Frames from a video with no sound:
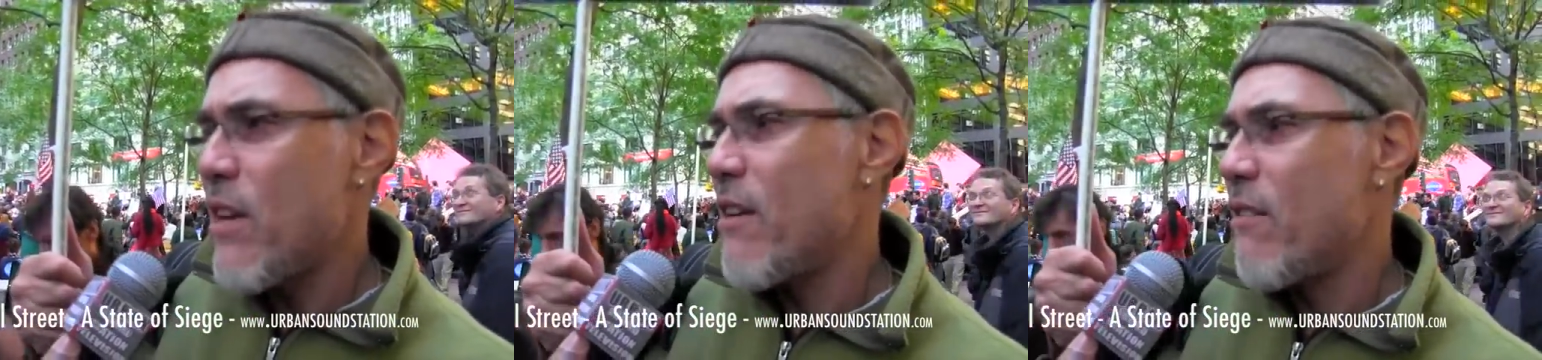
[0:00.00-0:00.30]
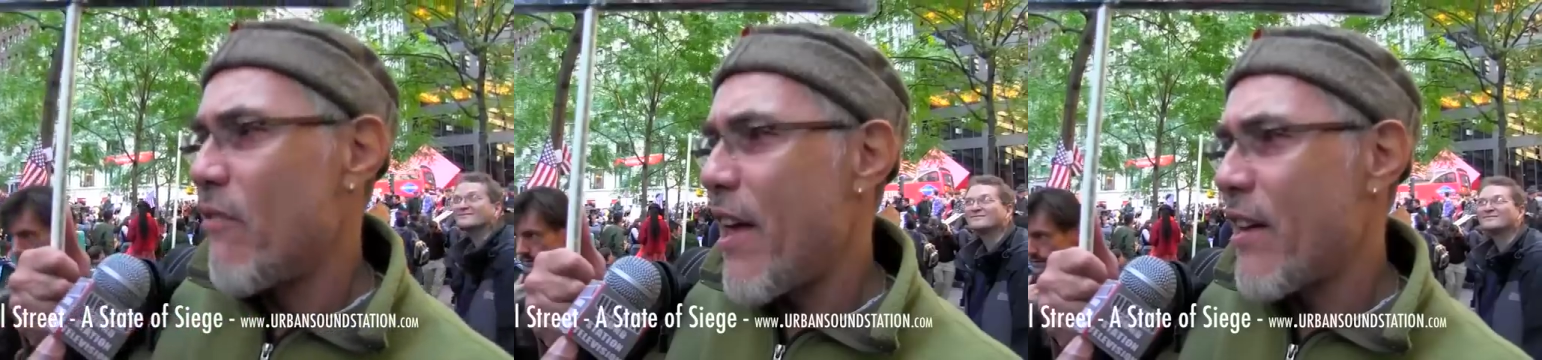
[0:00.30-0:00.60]
Speaker 1: that
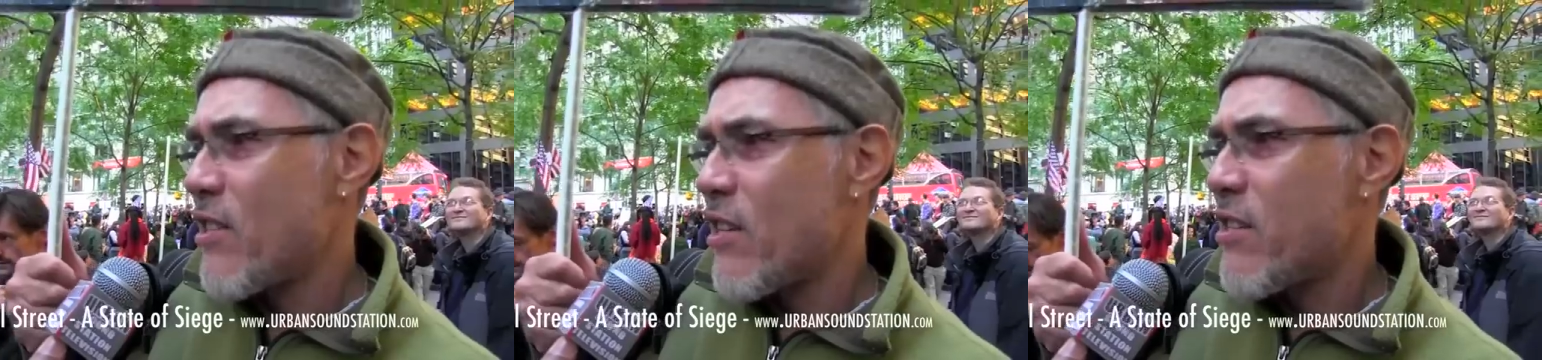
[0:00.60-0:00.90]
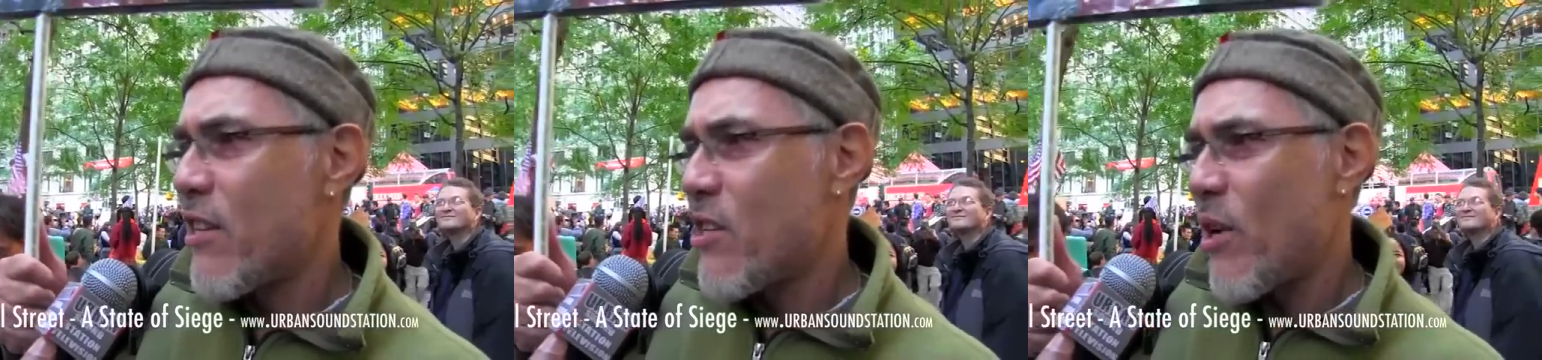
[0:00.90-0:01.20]
are that
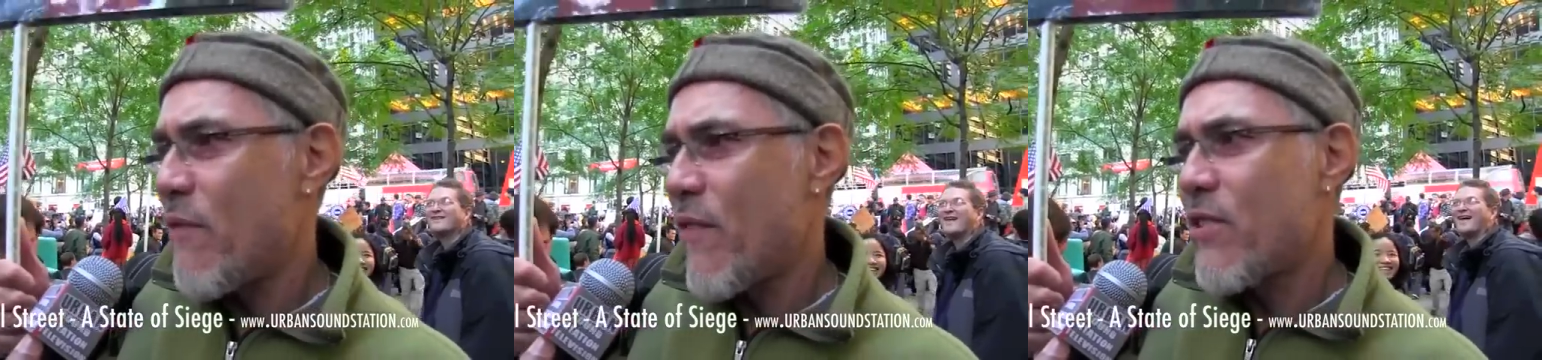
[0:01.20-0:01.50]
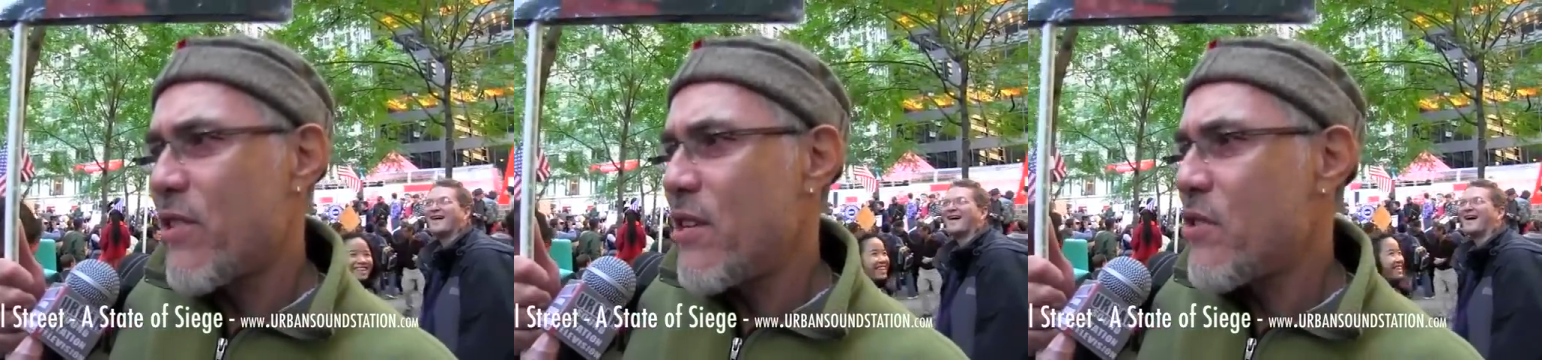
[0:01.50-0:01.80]
exist in the
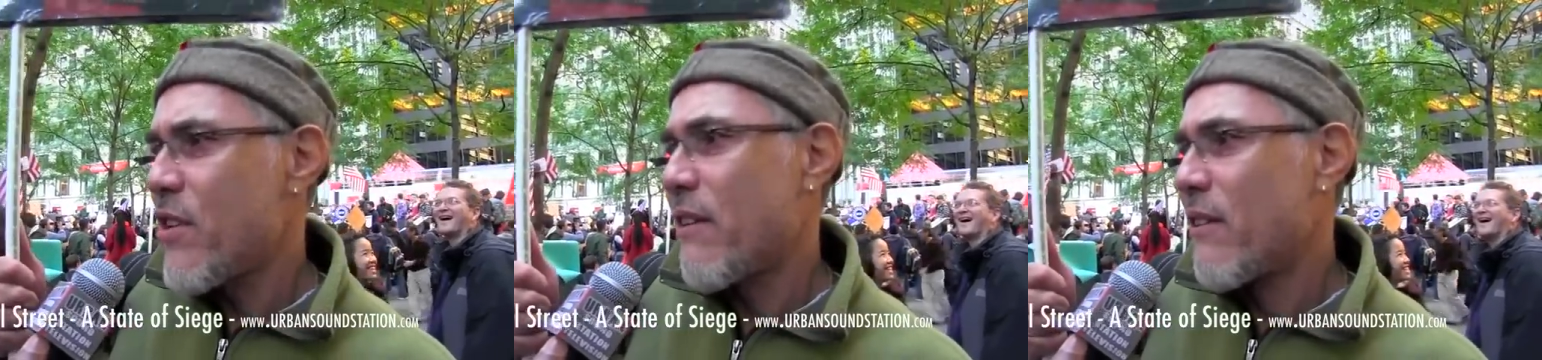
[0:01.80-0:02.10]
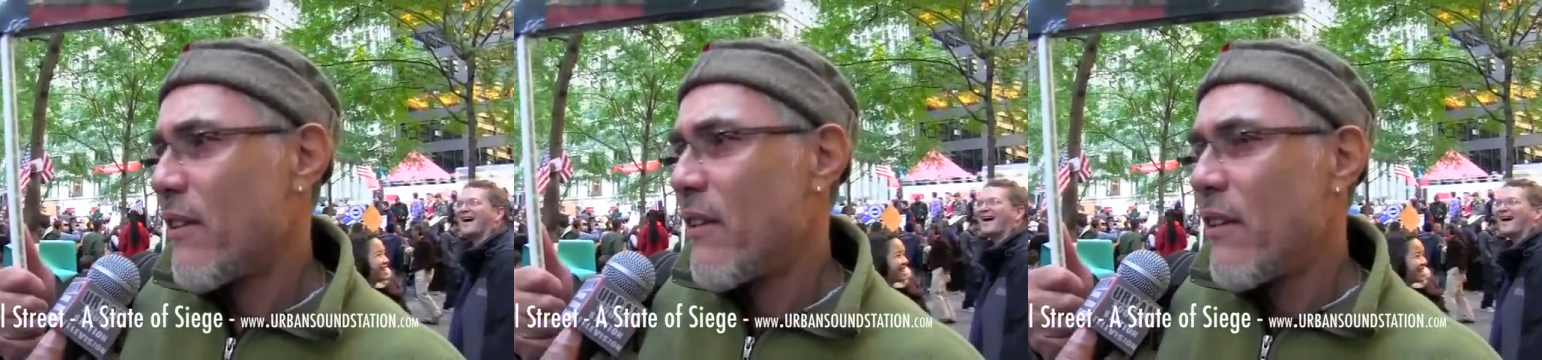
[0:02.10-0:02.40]
21st century.
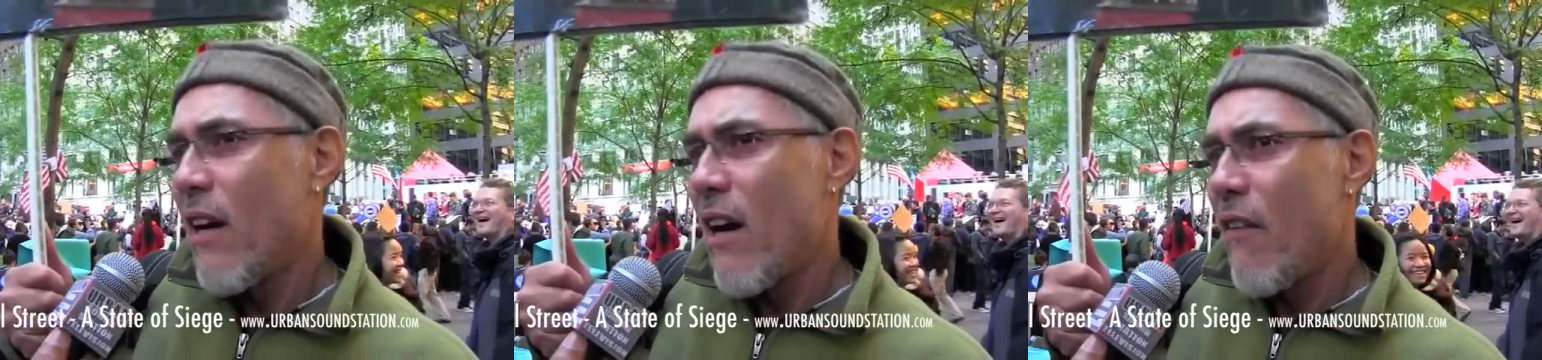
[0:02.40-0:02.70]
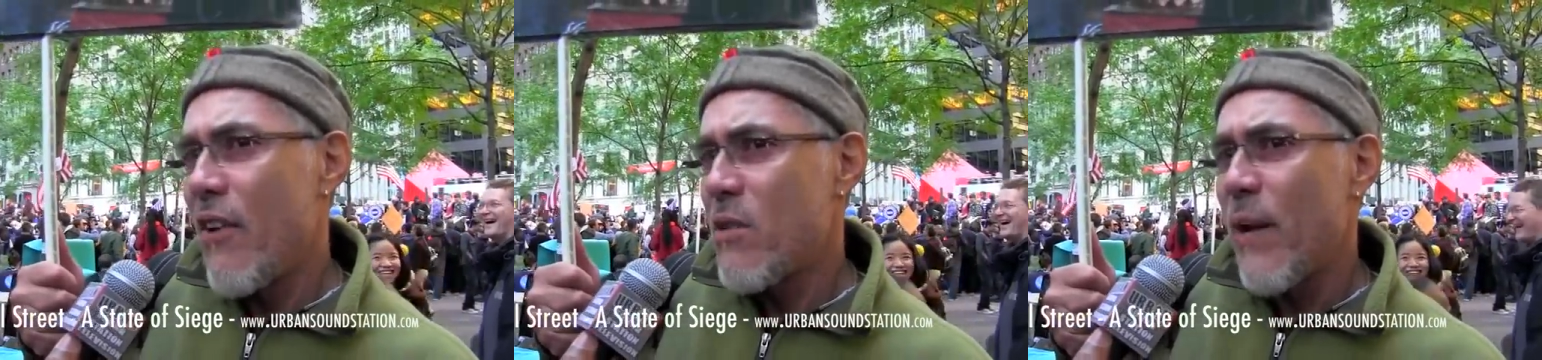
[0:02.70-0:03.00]

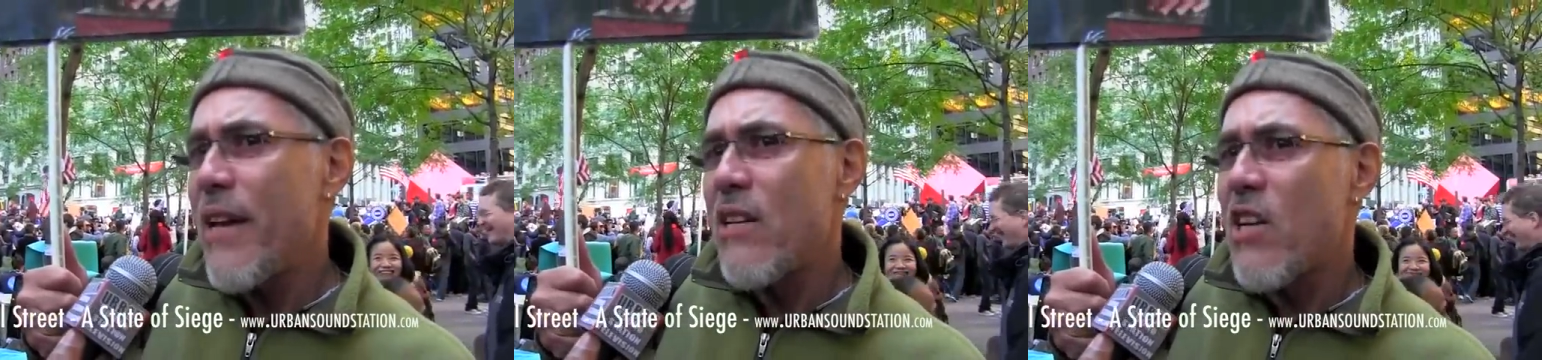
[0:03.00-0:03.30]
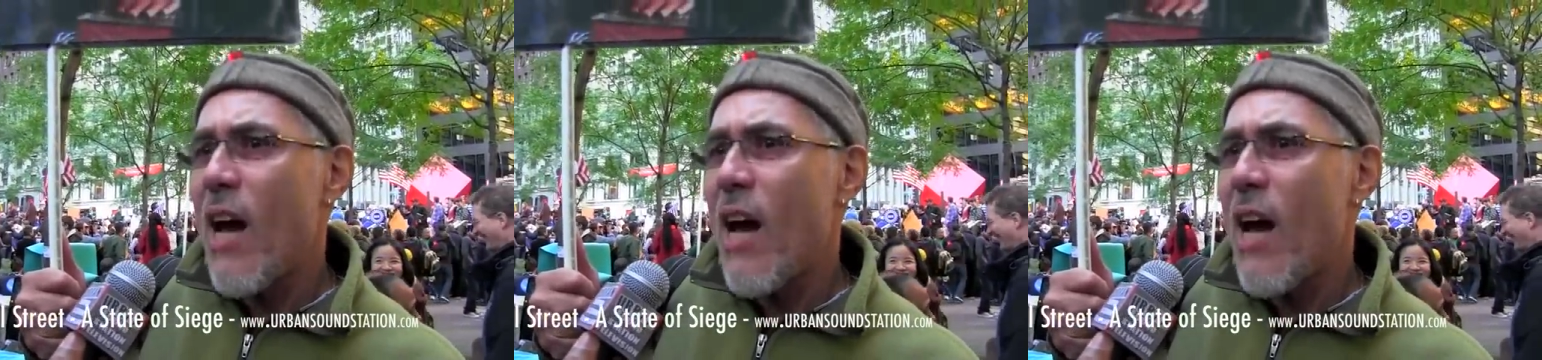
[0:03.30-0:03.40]
Uh, there's plenty of